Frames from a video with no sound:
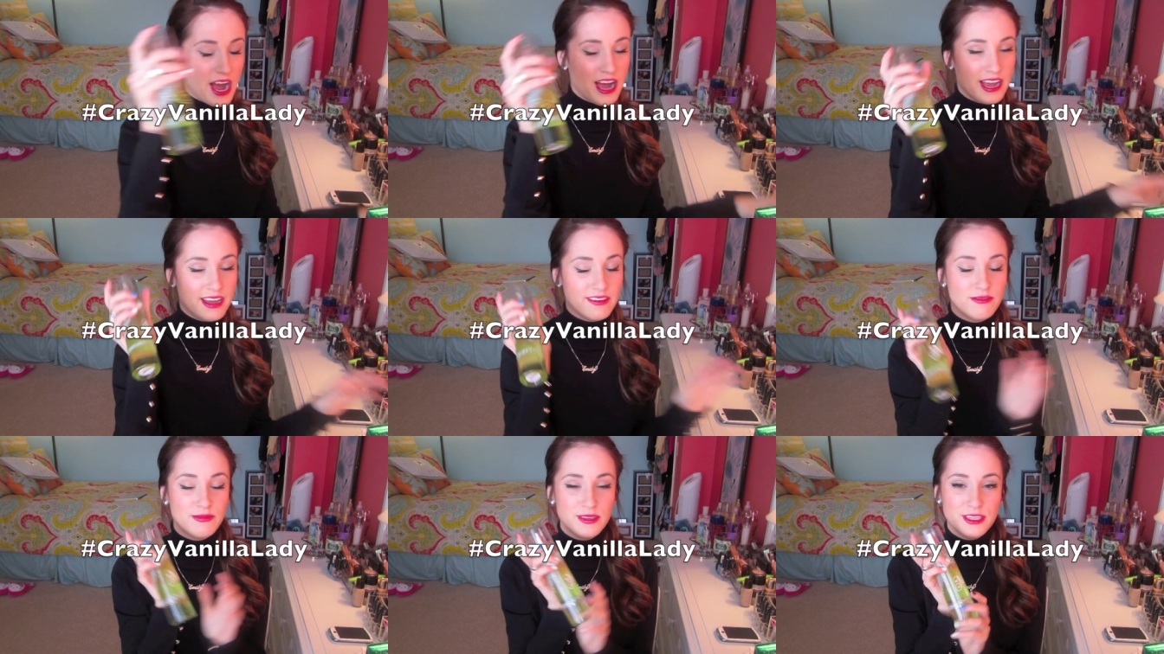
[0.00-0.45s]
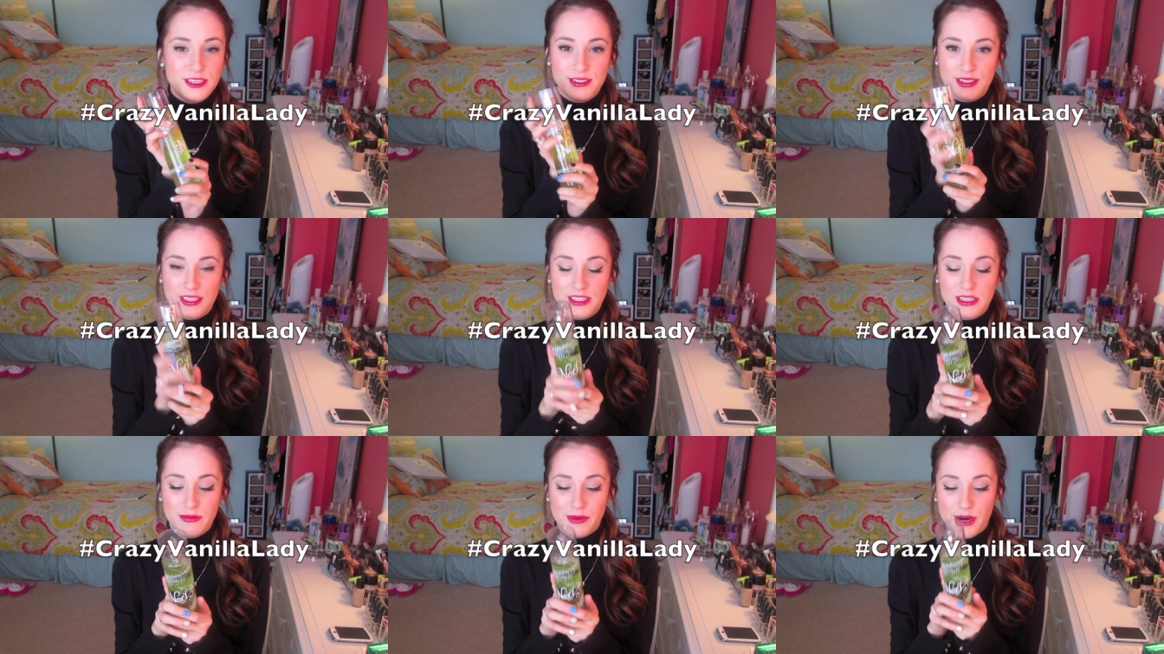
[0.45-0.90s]
I've been
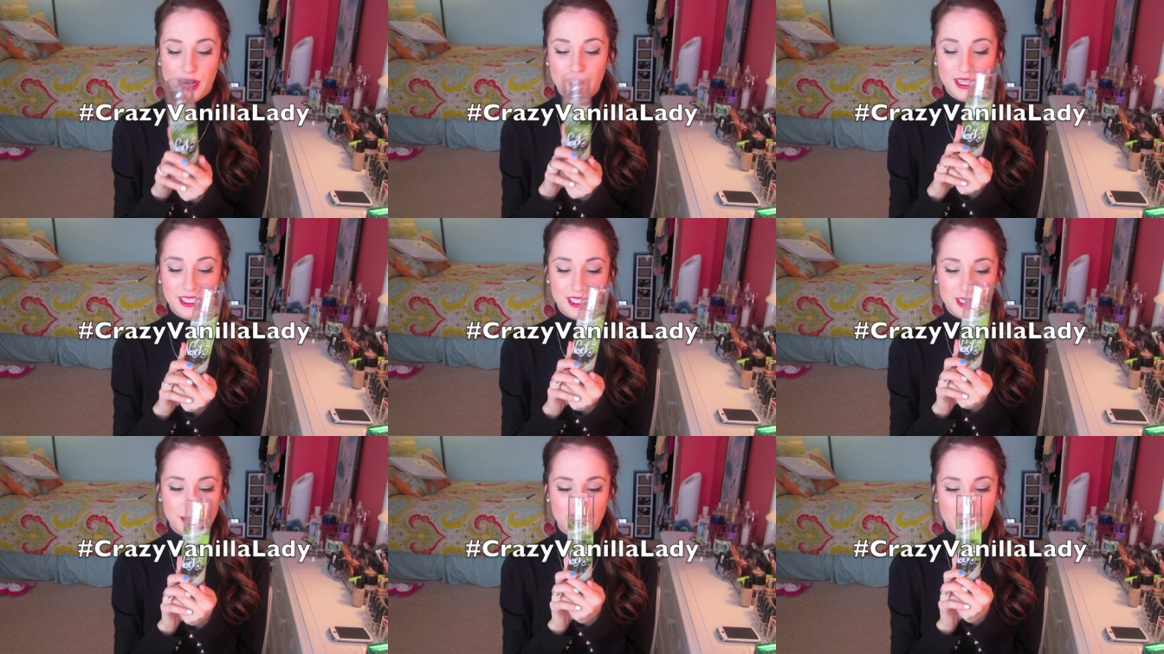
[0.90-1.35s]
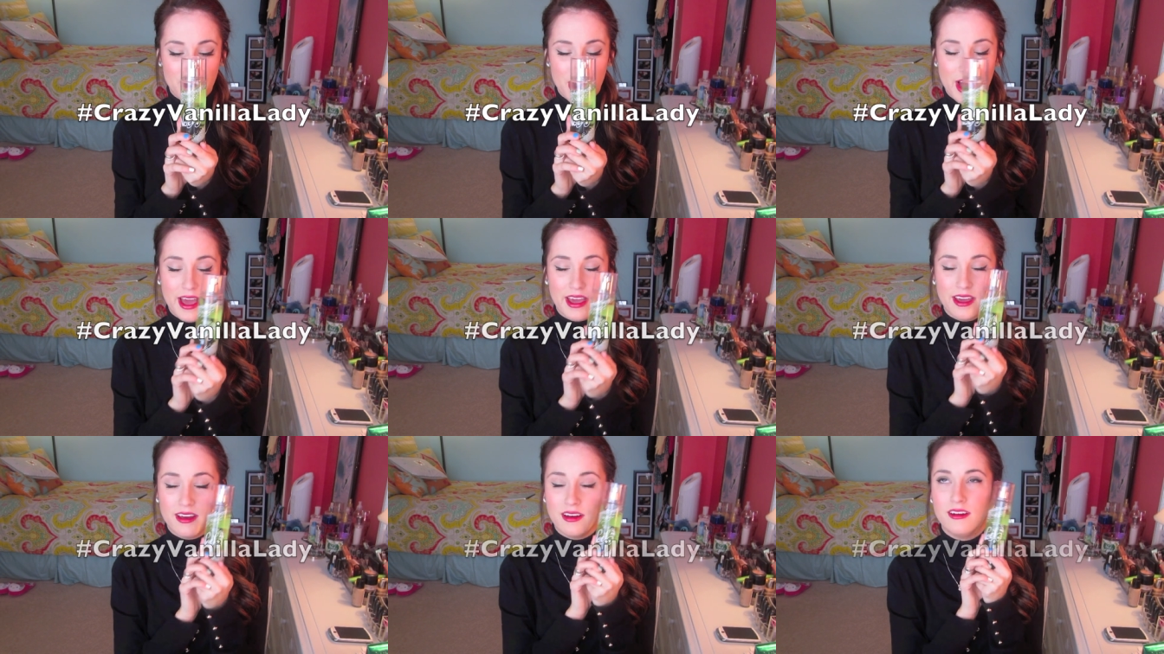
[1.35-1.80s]
using the body
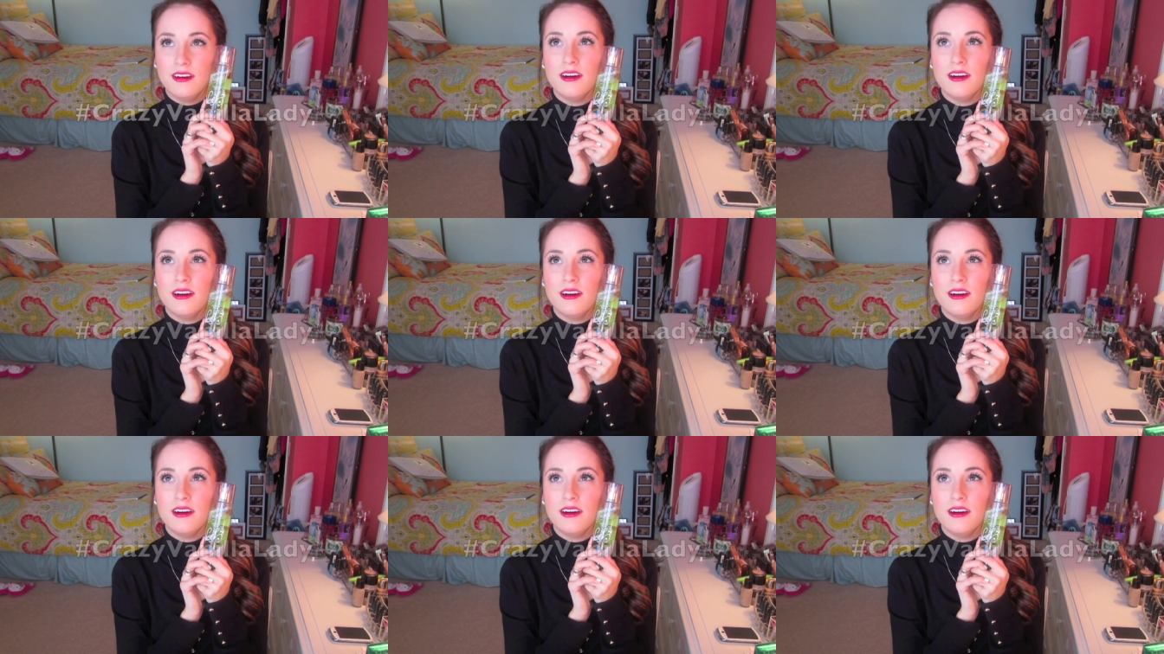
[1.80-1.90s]
spray